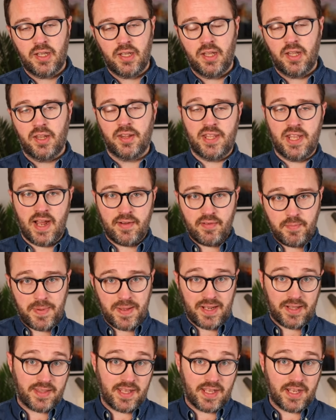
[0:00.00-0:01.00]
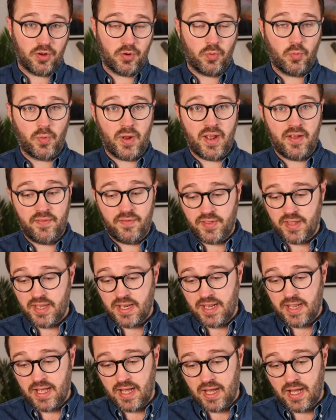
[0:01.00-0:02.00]
The other big thing with
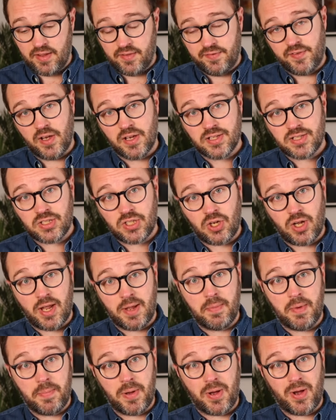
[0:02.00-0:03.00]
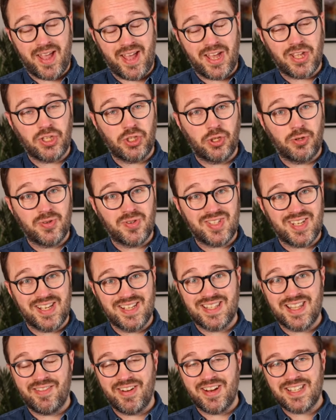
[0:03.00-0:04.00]
the first time buyer use is
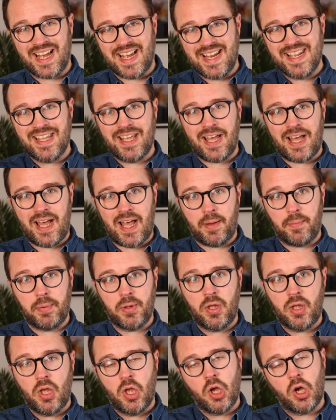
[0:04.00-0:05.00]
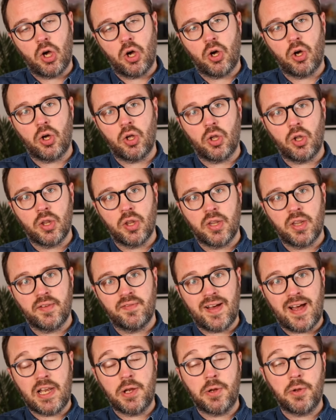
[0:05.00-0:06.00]
there is a cap on the
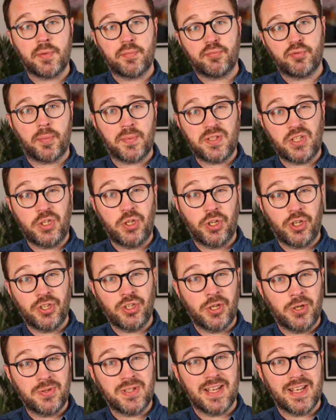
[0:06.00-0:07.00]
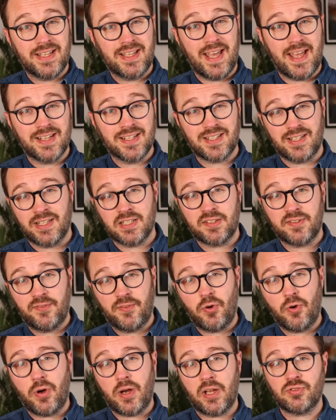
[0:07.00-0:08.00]
value of the property you can use it against, and that's
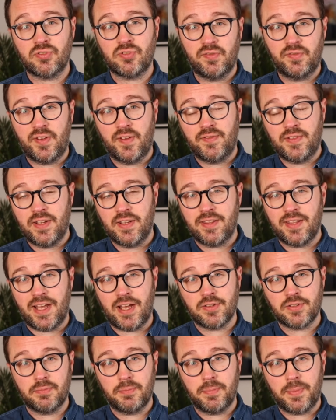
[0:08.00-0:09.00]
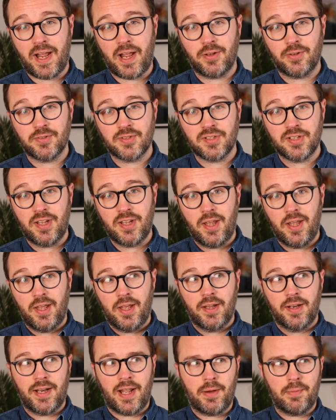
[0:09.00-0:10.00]
£450,000.
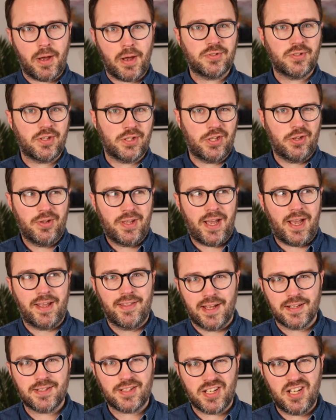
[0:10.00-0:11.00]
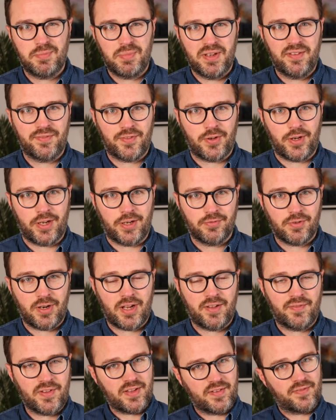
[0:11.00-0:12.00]
Now, most of the UK, that's going to be fine, right?
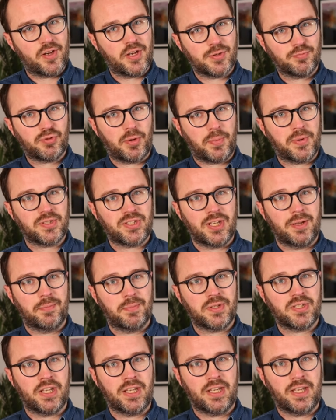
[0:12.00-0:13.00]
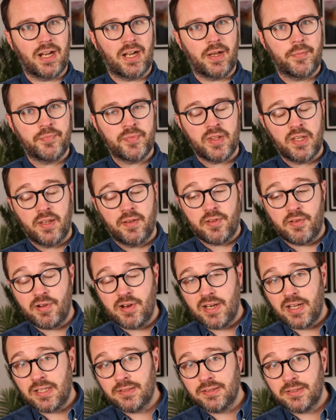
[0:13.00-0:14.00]
For your first property in particular. If you're in
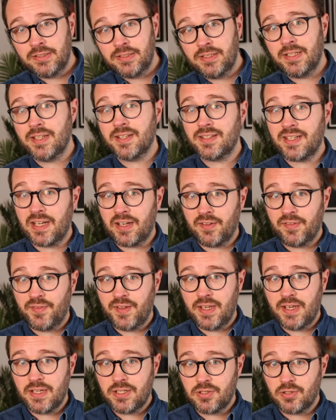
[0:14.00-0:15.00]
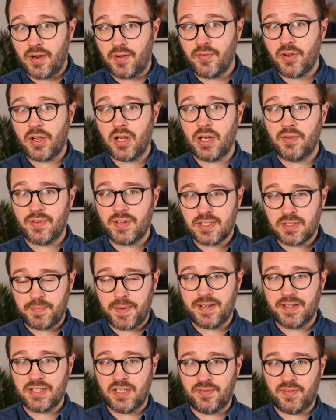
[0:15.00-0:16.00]
London and the southeast or other kind of
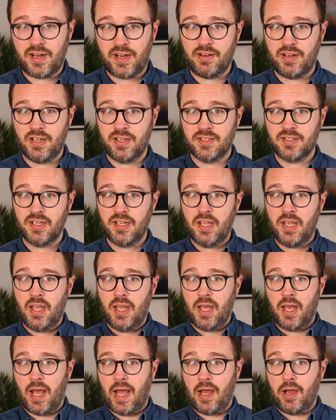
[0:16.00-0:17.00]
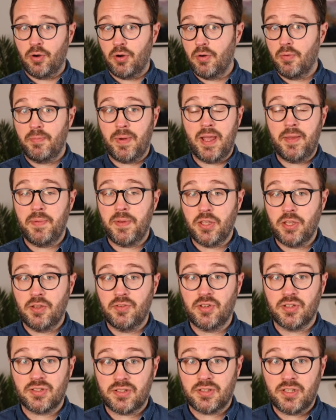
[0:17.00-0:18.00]
expensive areas, or maybe you
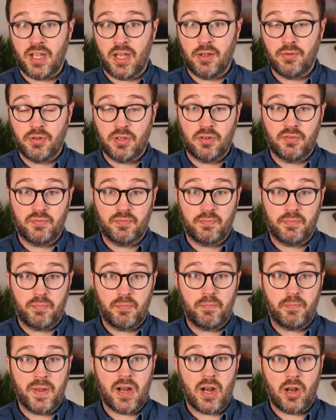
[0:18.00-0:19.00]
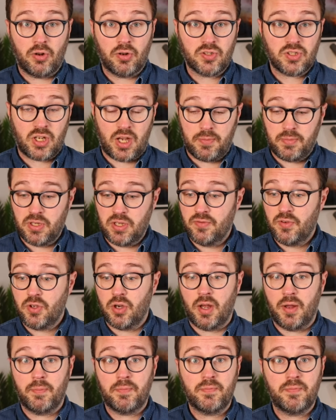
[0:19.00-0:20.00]
just, you know, you've been a long time, but you've
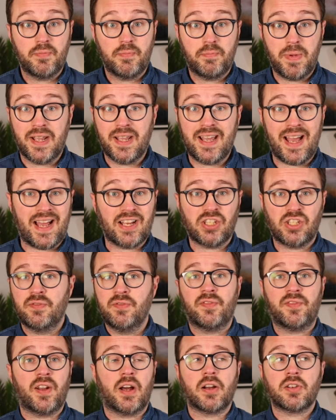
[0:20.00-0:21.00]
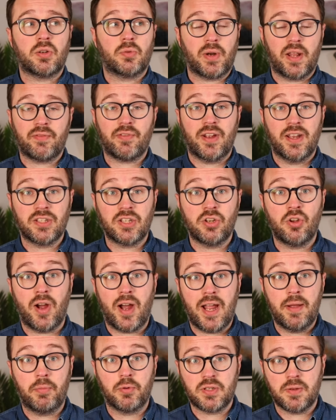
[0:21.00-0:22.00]
got a big cash influx or whatever it is, and you're
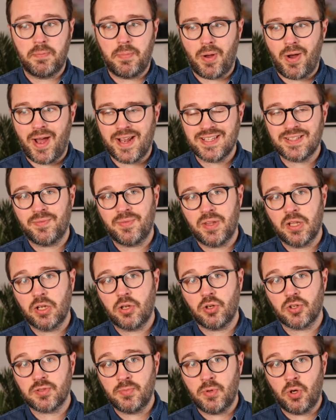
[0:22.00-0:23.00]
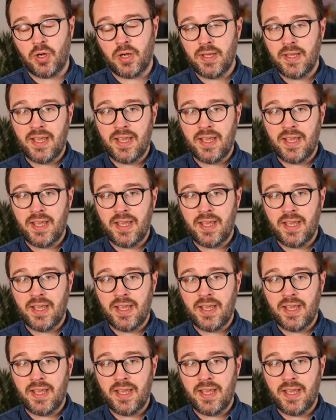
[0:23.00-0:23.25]
able to buy something that costs more,